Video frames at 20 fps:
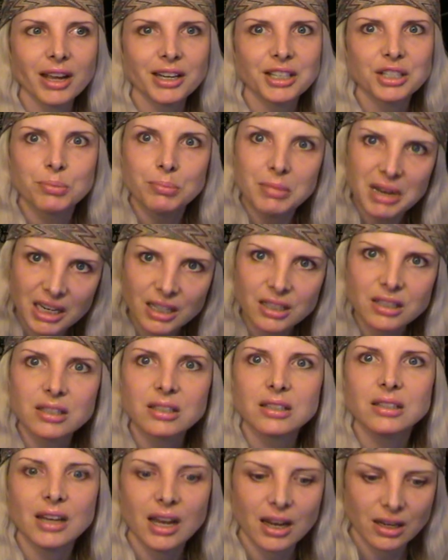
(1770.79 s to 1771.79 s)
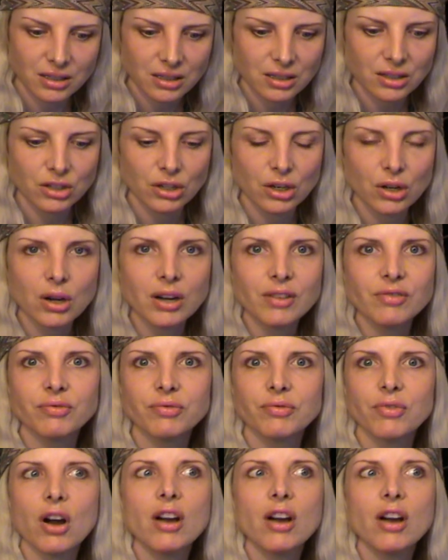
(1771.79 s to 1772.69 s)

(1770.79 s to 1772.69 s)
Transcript: admit, yes, you know,